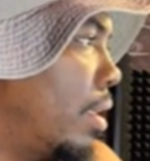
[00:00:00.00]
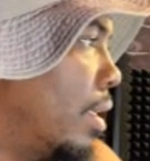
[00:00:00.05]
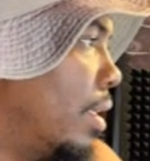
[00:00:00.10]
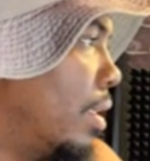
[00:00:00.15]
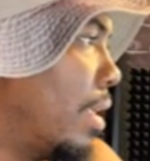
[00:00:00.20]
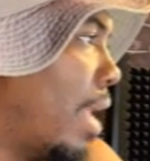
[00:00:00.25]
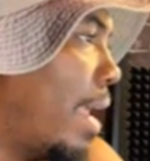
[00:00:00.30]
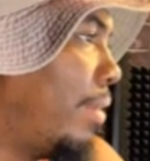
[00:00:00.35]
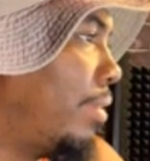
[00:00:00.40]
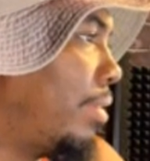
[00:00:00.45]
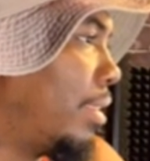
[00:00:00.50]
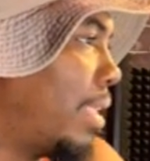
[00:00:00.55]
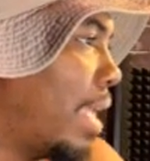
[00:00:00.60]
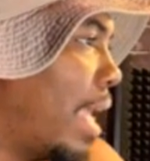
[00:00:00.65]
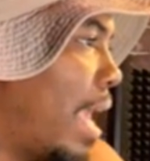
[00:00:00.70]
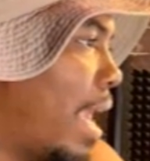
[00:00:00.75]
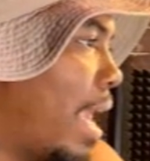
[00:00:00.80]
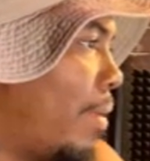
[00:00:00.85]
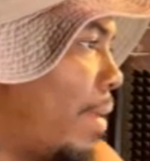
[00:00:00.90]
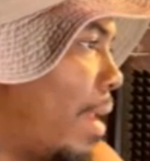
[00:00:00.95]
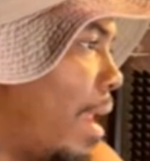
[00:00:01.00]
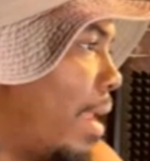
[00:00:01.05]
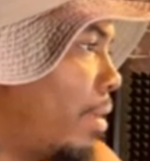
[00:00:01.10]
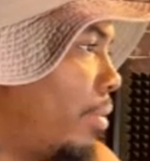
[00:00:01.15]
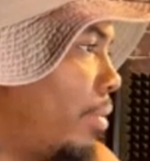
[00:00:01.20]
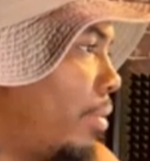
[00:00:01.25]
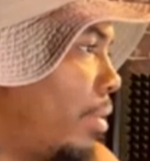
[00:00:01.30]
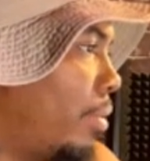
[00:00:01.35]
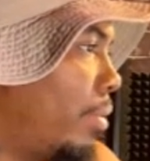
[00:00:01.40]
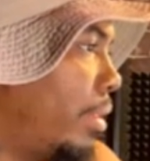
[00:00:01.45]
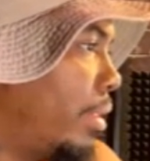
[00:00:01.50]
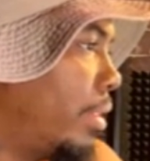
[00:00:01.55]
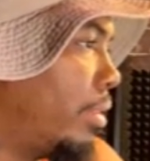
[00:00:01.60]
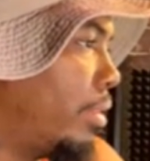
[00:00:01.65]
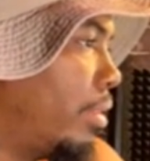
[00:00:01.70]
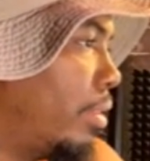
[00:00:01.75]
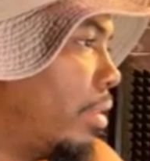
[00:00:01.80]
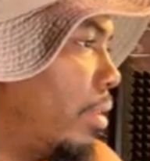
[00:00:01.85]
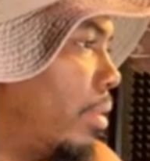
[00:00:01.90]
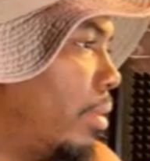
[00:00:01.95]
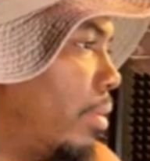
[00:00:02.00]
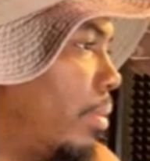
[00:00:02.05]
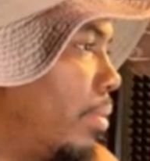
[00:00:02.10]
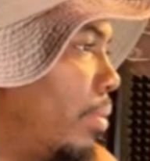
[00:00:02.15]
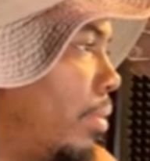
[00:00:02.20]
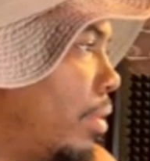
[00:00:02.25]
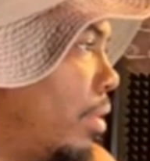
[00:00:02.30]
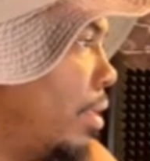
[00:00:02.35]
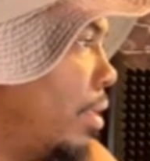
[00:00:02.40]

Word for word: lifestyle. I don't know this girl